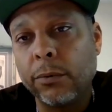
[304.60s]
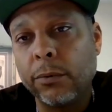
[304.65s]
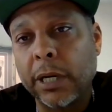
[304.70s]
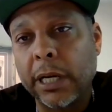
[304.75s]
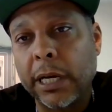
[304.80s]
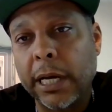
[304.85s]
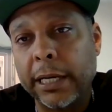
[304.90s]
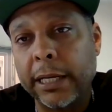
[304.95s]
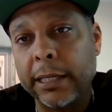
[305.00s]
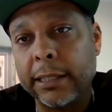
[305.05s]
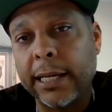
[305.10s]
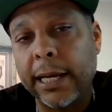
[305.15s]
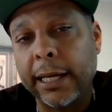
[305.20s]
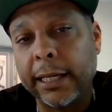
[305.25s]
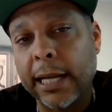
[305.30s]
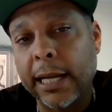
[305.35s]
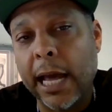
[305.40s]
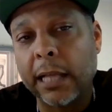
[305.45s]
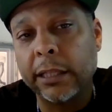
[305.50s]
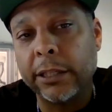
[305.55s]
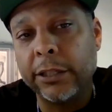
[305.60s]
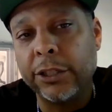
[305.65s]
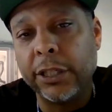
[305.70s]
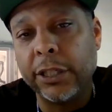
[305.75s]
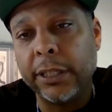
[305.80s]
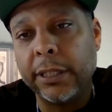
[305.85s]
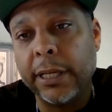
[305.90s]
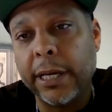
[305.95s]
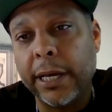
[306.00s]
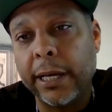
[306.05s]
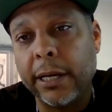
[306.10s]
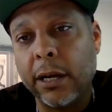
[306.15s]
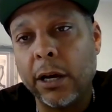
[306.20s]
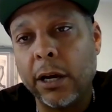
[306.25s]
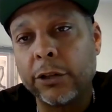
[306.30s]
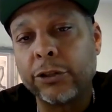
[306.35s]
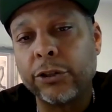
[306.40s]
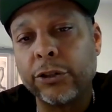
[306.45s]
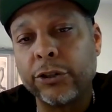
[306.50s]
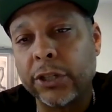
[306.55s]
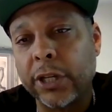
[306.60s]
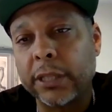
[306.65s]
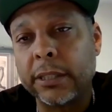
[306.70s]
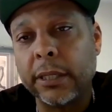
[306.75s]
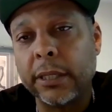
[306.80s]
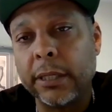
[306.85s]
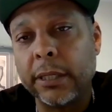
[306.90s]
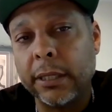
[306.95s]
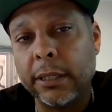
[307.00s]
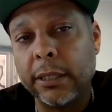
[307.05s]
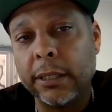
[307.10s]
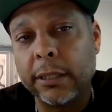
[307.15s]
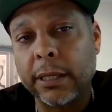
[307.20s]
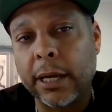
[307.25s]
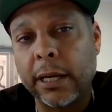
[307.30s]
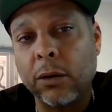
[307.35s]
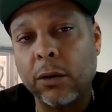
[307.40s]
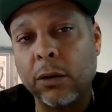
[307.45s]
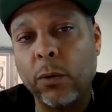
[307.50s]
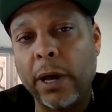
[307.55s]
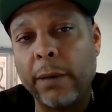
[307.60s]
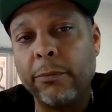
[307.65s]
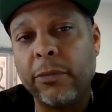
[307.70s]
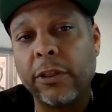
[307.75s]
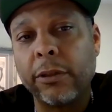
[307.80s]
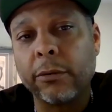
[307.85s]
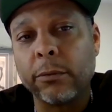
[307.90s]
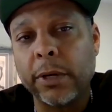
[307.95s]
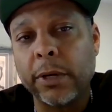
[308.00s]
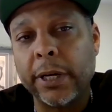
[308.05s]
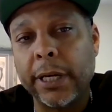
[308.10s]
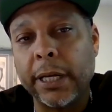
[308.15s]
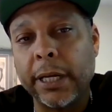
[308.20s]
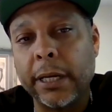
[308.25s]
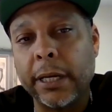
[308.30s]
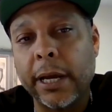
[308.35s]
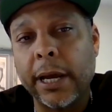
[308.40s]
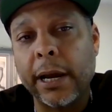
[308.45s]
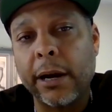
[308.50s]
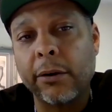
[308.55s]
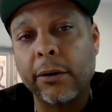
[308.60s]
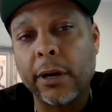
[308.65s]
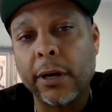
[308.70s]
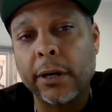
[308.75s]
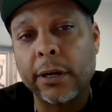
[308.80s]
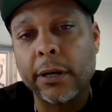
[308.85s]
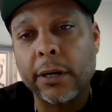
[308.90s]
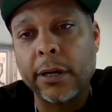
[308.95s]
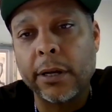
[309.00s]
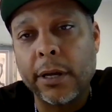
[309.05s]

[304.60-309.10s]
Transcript: kind of technology that ushers us into this kind of Web3 era.